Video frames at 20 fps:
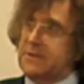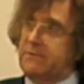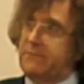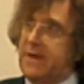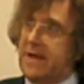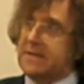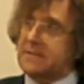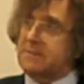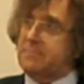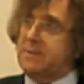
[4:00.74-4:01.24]

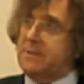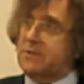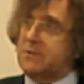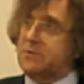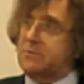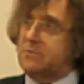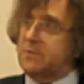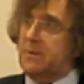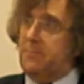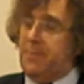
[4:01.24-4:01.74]
you've asked me to
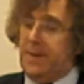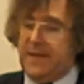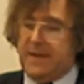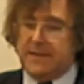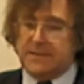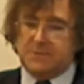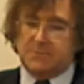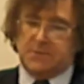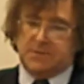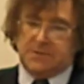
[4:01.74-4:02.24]
do in the
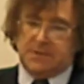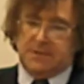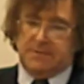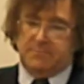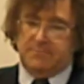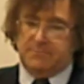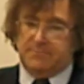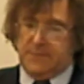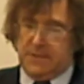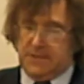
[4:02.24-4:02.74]
past, which
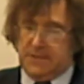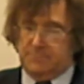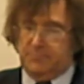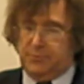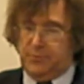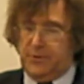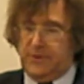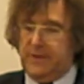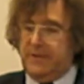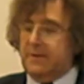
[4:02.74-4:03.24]
I'm
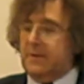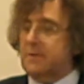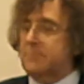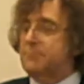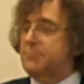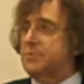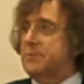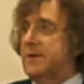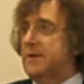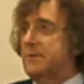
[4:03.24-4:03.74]
pretty
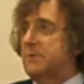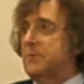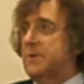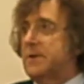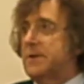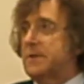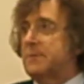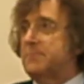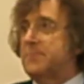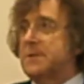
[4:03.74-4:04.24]
complete
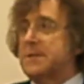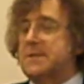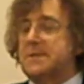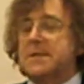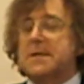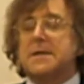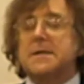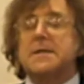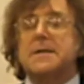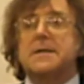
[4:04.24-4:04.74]
with, but
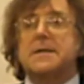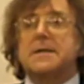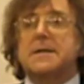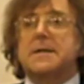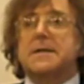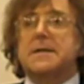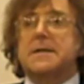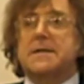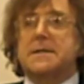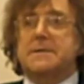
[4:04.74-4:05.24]

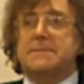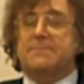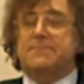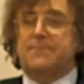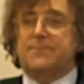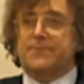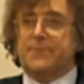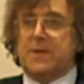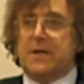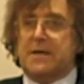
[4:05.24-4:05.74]

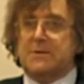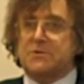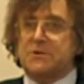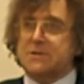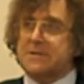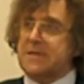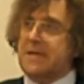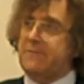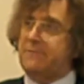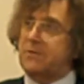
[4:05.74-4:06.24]
I'll
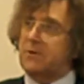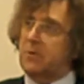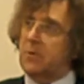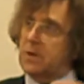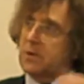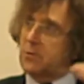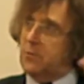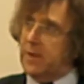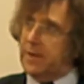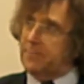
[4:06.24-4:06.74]
just give you
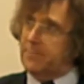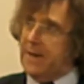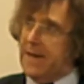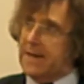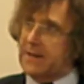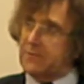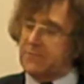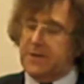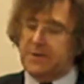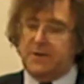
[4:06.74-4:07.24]
a quick
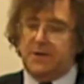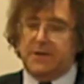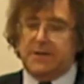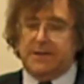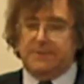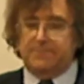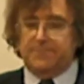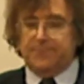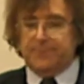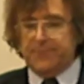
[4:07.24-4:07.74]
background
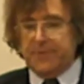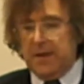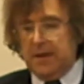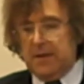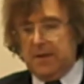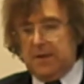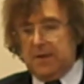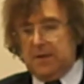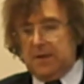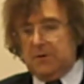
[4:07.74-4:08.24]
on it.
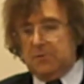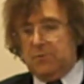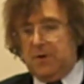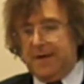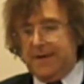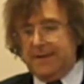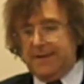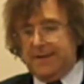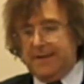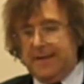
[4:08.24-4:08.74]

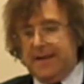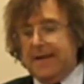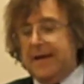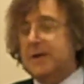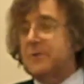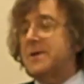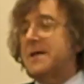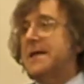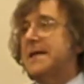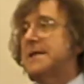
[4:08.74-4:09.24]
Right
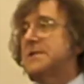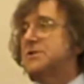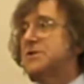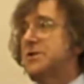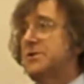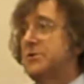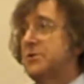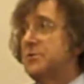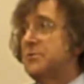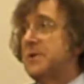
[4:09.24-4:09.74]
now, each
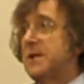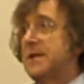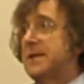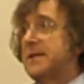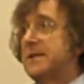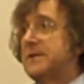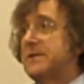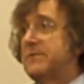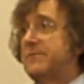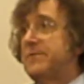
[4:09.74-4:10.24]

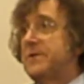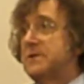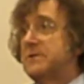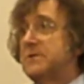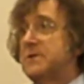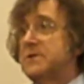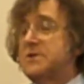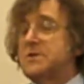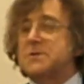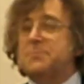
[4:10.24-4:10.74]
unit in the
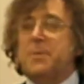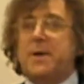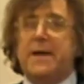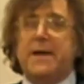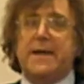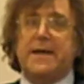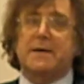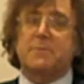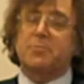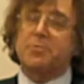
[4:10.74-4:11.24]
village is
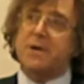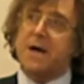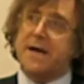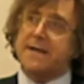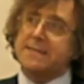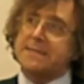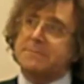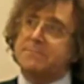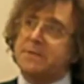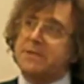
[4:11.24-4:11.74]
paying
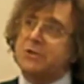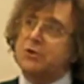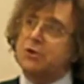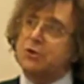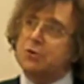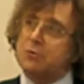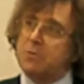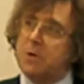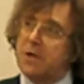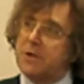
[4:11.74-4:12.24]
approximately
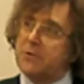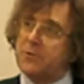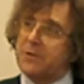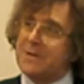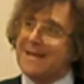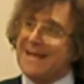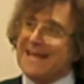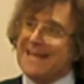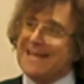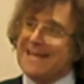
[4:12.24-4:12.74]

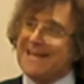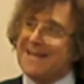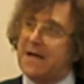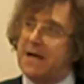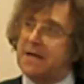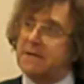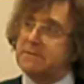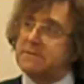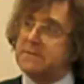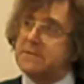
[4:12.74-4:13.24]
$280
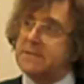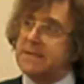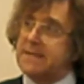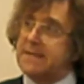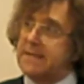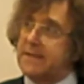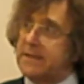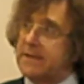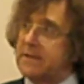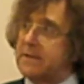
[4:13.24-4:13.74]

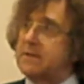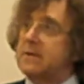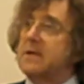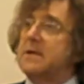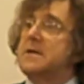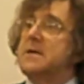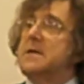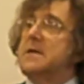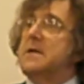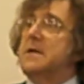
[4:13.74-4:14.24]
a year
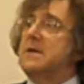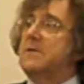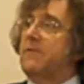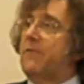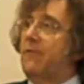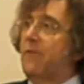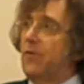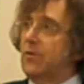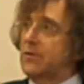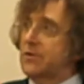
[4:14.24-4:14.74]

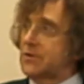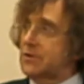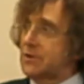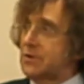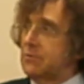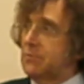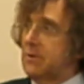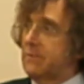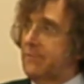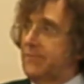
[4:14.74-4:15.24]
for the
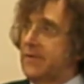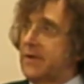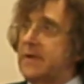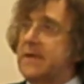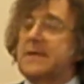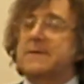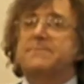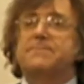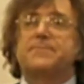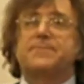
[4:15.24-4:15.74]
sewer
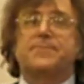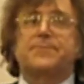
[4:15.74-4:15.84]
fee.